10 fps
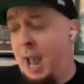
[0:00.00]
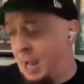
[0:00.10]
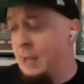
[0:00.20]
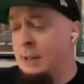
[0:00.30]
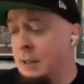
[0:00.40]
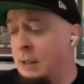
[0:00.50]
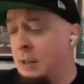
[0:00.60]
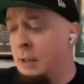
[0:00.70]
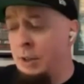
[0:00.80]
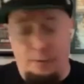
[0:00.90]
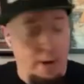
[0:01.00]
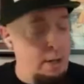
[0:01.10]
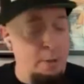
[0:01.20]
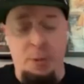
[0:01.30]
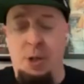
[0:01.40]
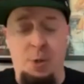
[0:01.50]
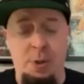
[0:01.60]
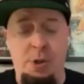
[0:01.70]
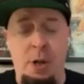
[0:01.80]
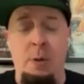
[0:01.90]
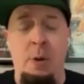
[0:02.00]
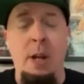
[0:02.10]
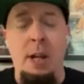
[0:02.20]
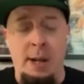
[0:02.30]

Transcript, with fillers: And the record books will show